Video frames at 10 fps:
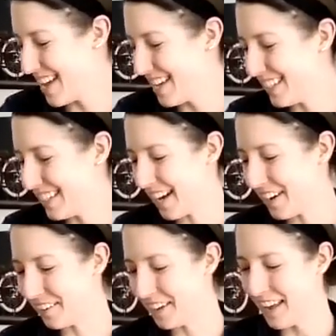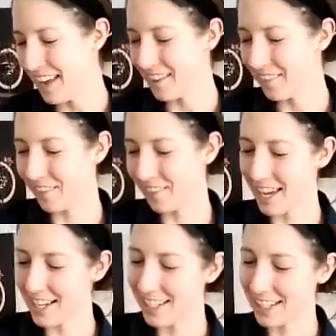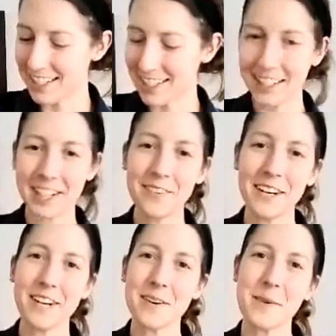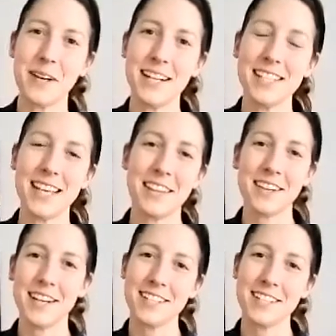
So things to consider when you're putting together your